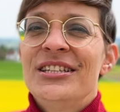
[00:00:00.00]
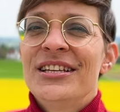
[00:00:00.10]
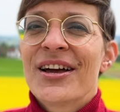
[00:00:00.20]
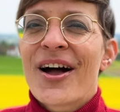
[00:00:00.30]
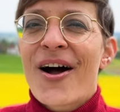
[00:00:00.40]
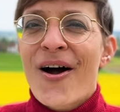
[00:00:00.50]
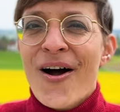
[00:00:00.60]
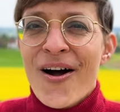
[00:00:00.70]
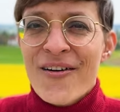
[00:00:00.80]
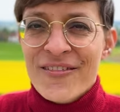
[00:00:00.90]

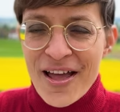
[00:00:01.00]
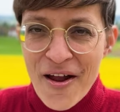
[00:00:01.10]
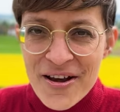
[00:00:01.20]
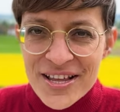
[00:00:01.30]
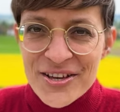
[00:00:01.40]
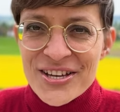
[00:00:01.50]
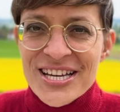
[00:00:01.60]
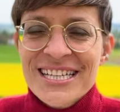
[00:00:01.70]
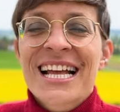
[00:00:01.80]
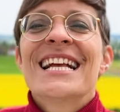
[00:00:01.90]
Yeah, very
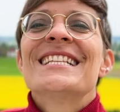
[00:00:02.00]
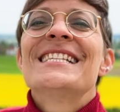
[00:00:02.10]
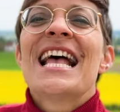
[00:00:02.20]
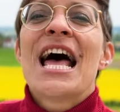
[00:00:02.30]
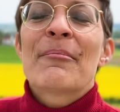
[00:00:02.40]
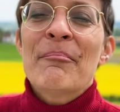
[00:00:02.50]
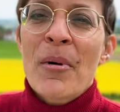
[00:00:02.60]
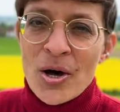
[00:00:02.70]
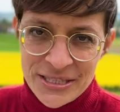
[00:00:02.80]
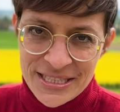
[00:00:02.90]
good.
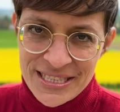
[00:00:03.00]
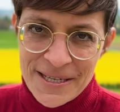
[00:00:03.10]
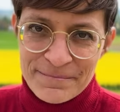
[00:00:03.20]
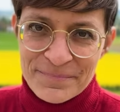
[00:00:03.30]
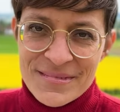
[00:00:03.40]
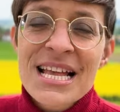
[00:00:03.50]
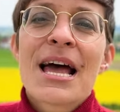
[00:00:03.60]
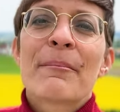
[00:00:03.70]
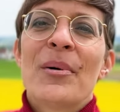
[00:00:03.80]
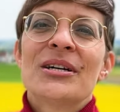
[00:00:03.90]
Zermatt.
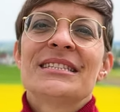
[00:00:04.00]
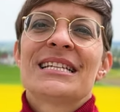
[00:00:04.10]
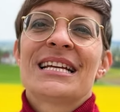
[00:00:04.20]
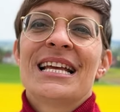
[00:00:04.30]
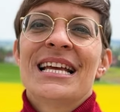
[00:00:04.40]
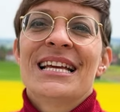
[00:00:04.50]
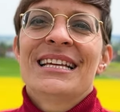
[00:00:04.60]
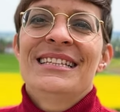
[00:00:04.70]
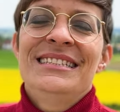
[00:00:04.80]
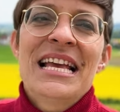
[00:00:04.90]
Zermatt.
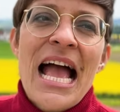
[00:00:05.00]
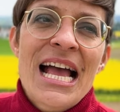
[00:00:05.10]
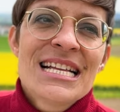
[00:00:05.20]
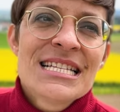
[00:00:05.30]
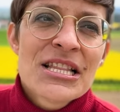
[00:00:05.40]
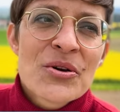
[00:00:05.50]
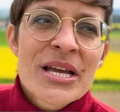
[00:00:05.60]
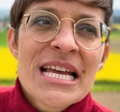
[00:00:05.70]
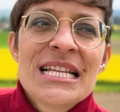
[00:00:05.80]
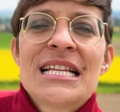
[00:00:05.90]
Yeah, it's
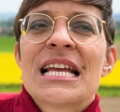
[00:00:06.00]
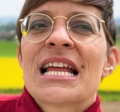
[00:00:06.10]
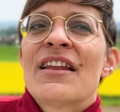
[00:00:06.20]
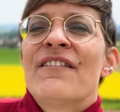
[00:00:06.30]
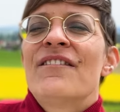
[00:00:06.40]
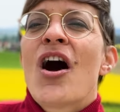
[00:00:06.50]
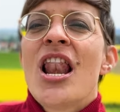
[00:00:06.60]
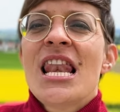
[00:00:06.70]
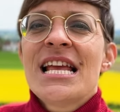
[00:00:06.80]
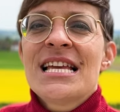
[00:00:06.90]
located in the
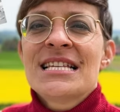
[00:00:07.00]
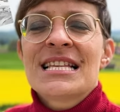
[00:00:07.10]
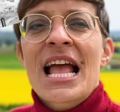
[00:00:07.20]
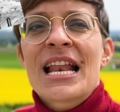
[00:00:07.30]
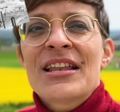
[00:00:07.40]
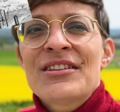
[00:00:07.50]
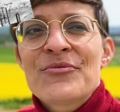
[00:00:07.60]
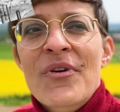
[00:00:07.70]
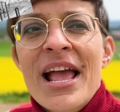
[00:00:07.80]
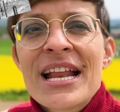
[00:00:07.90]
valleys
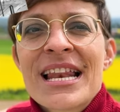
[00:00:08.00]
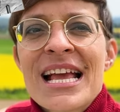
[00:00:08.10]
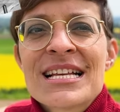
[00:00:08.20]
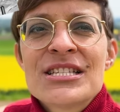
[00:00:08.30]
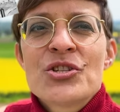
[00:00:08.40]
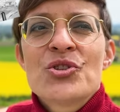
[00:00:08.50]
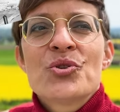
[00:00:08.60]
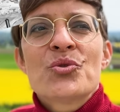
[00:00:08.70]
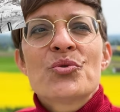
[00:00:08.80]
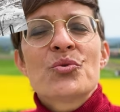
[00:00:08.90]
and right next
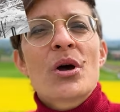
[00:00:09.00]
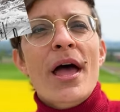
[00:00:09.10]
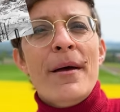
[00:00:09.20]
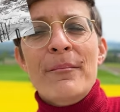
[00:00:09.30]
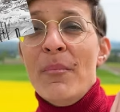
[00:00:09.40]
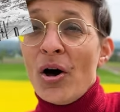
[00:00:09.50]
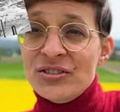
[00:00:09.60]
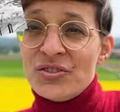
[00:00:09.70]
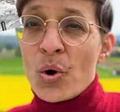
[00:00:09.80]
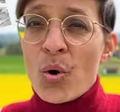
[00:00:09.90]
to
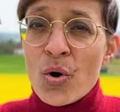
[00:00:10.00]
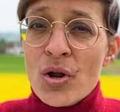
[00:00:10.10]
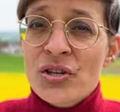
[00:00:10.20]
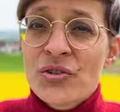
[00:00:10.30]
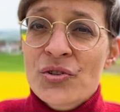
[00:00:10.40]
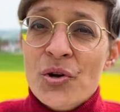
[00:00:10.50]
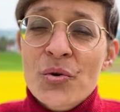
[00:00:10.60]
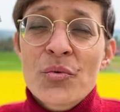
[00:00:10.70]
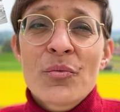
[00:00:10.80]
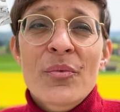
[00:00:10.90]
Matterhorn, you
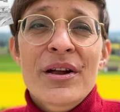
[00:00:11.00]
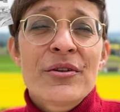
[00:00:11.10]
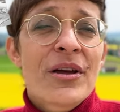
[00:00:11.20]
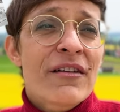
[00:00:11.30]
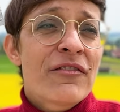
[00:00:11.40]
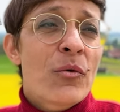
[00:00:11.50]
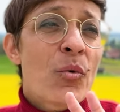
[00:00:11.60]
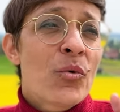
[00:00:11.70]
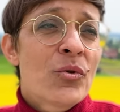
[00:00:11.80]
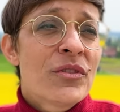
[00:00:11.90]
know, where you have
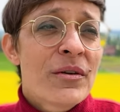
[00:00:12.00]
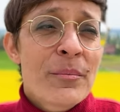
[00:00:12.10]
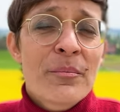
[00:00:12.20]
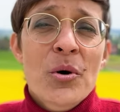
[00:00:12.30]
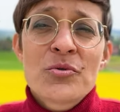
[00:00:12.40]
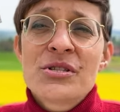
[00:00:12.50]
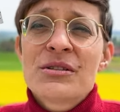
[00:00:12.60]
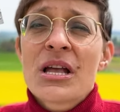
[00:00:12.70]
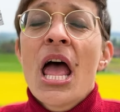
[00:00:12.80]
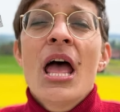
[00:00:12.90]
all the most
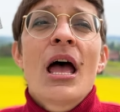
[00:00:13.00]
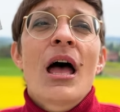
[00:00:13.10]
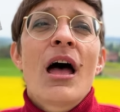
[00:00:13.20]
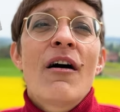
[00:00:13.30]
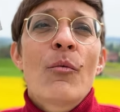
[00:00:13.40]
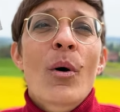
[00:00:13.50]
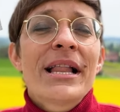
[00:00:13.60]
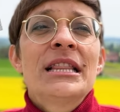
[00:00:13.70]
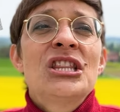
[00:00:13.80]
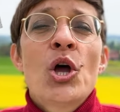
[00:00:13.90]

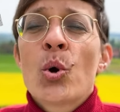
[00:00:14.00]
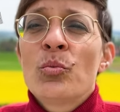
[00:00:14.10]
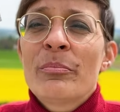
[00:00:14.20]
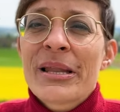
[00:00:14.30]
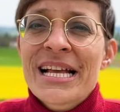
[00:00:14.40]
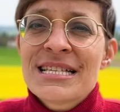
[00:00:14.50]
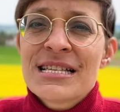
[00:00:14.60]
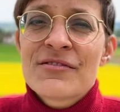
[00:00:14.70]
well-known places